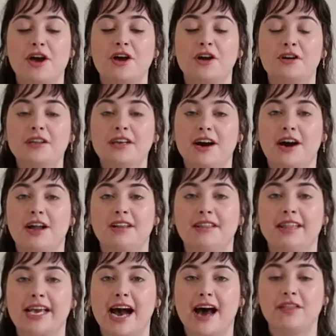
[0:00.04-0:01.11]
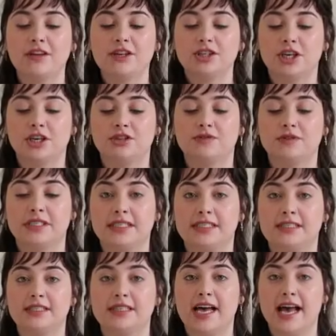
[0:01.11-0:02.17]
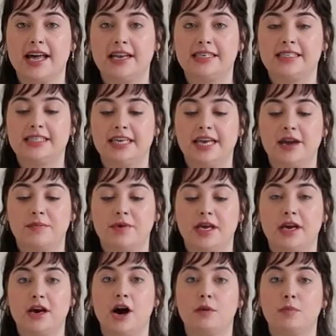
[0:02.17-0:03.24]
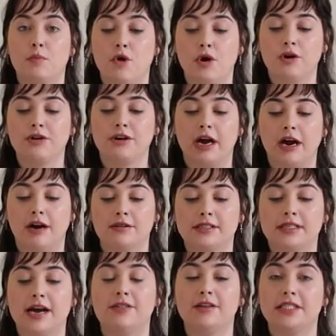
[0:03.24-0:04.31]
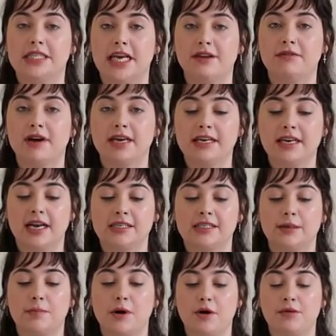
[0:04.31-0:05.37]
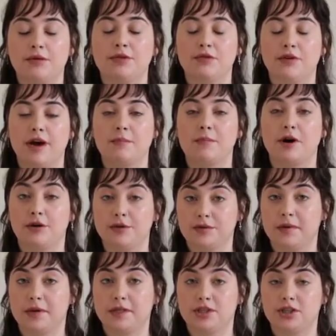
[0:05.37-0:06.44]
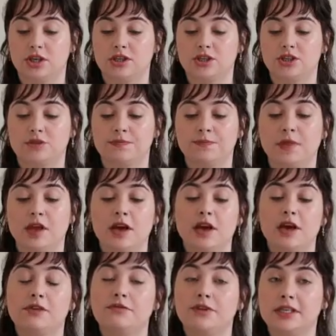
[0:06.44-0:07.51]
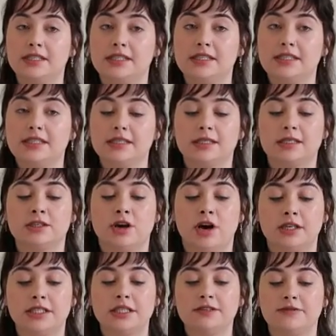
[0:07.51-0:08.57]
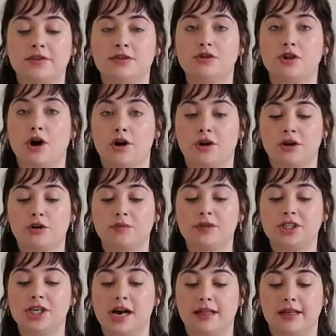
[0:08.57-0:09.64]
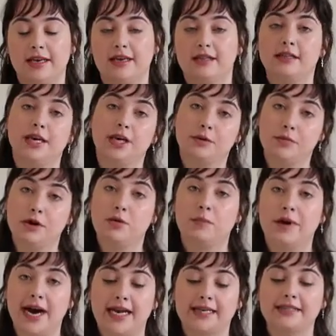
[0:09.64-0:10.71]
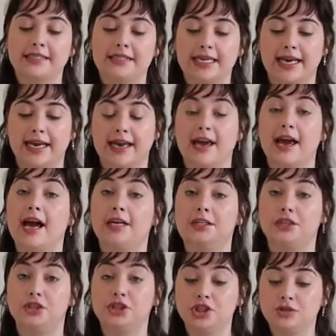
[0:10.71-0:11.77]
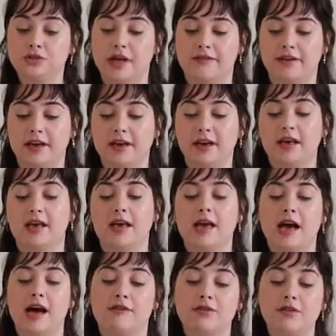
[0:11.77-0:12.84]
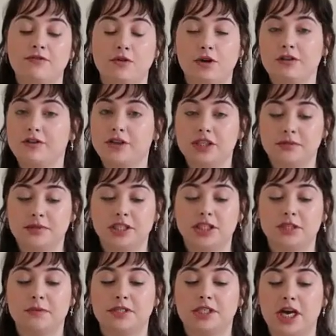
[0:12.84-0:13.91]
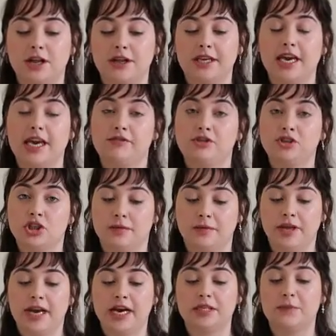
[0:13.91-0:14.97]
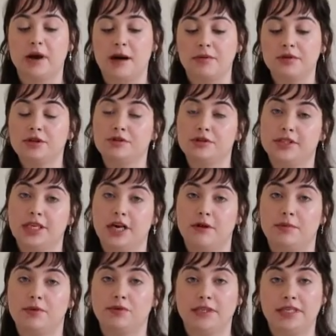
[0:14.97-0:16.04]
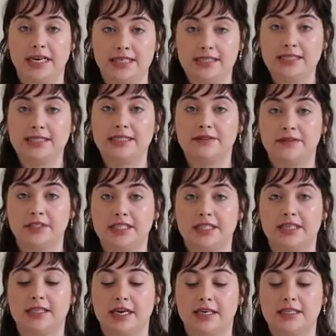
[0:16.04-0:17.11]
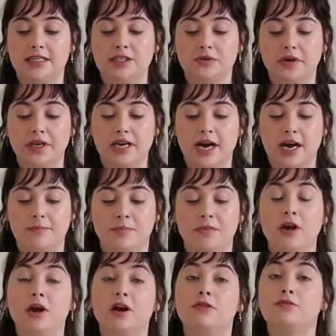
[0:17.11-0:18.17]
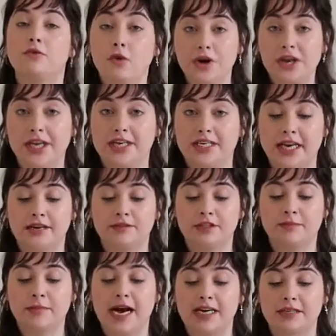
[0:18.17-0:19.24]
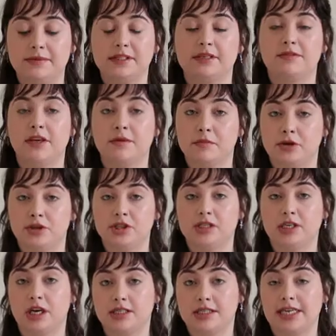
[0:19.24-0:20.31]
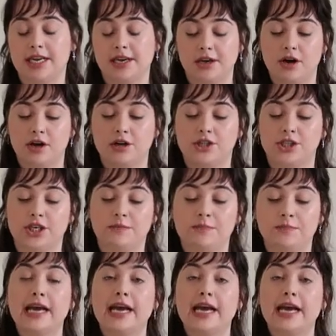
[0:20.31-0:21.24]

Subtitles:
Early on, the Catholic Church resisted the NSDAP on moral grounds, and the state recognized the potent threat posed by the Church. For instance, the Nazis viewed Cardinal Pacelli, later Pope Pius II, as Jew-loving. Of the 44 speeches Pacelli gave in Germany as Papal Nuncio between 1917 and 1929, 40 denounced some aspect of the emerging Nazi ideology.